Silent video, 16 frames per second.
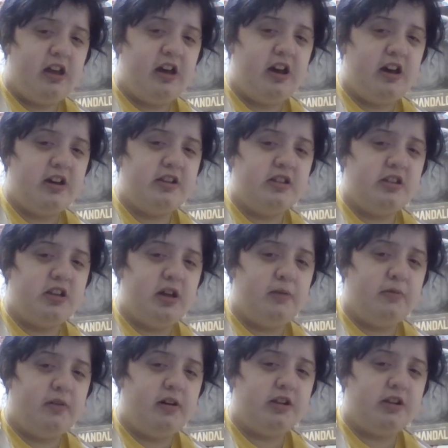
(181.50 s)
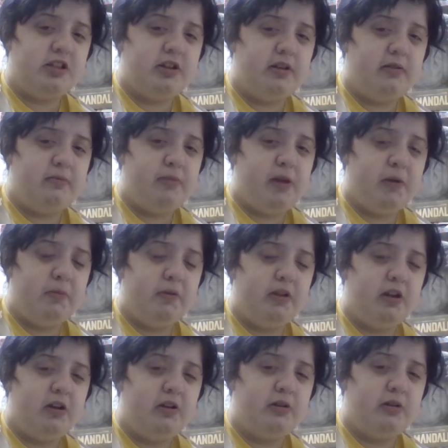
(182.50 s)
guys, I brought some people
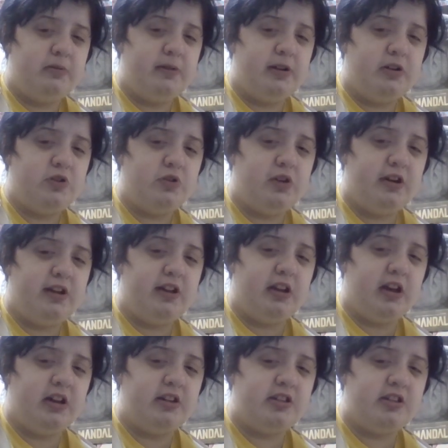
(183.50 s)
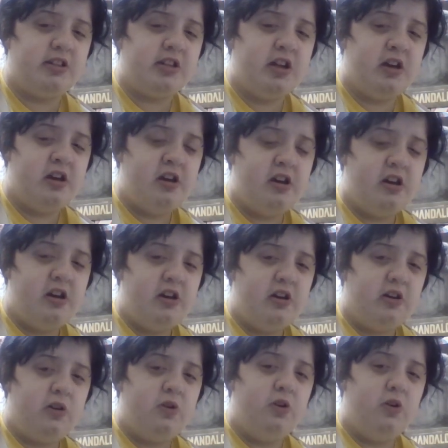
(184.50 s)
that will be joining us.
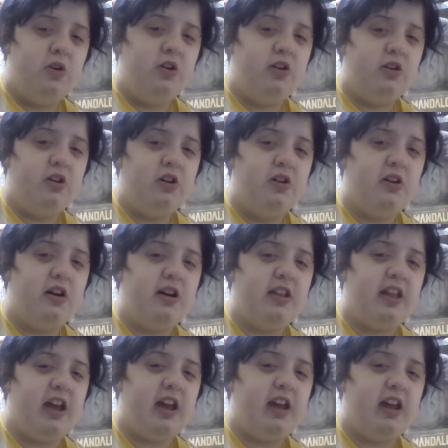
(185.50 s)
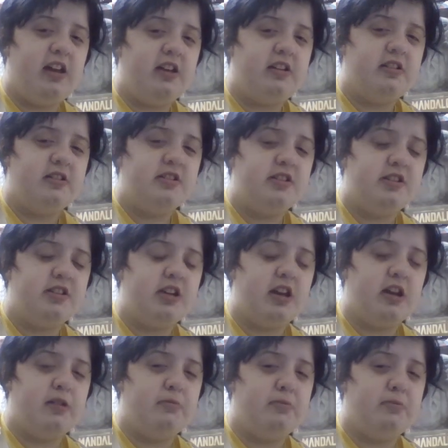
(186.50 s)
Cool, who are they?
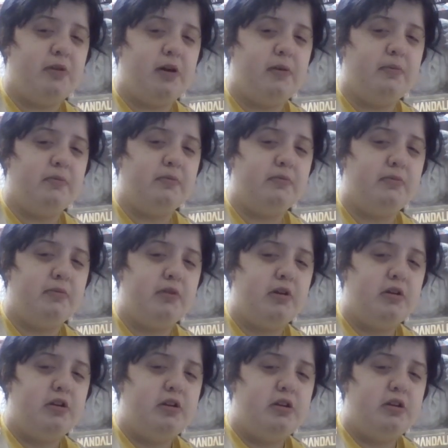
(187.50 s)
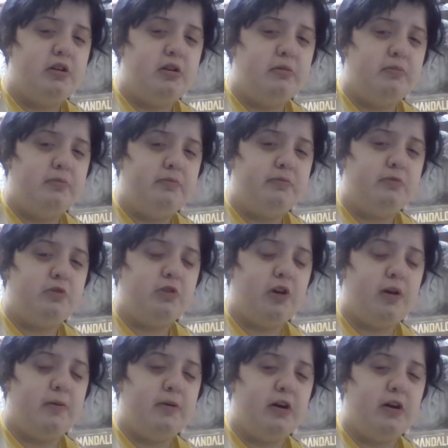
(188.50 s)
said Bum
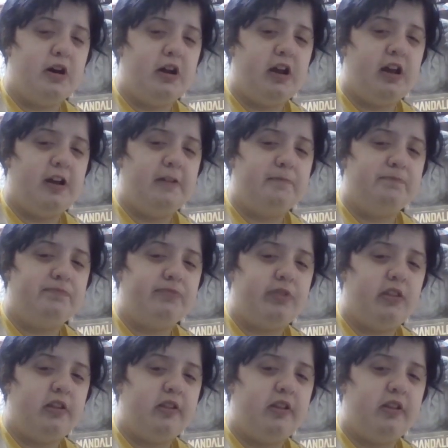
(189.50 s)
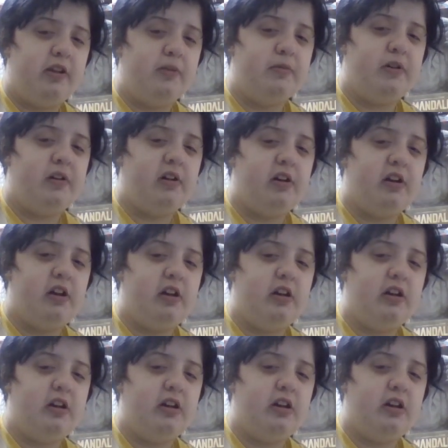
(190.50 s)
Toybody. They're
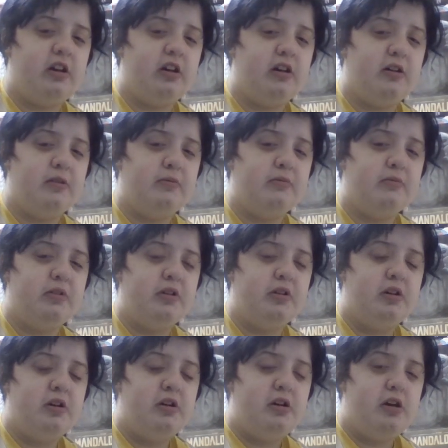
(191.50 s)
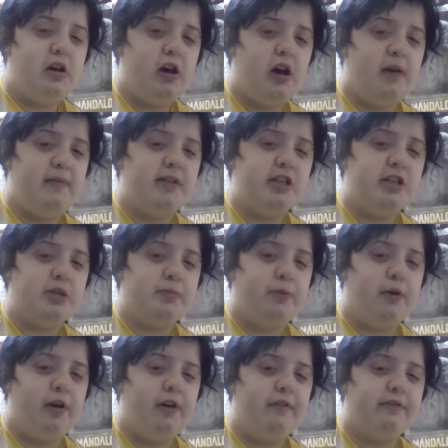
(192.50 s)
my, um, I'm his
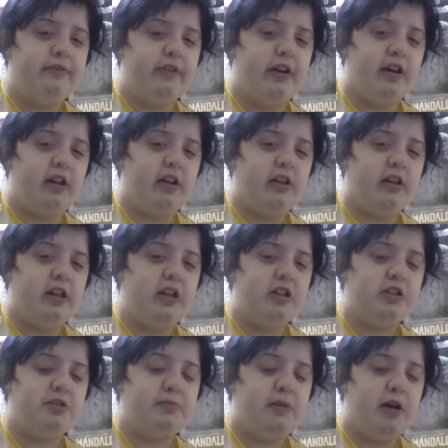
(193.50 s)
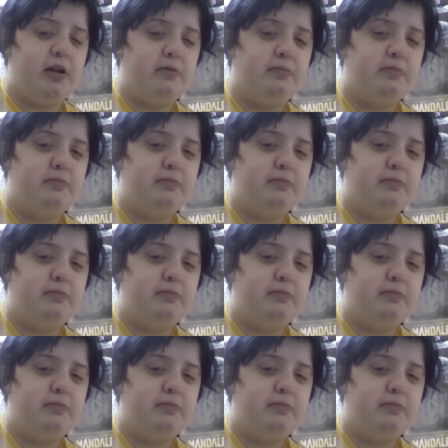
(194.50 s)
boyfriend and these are my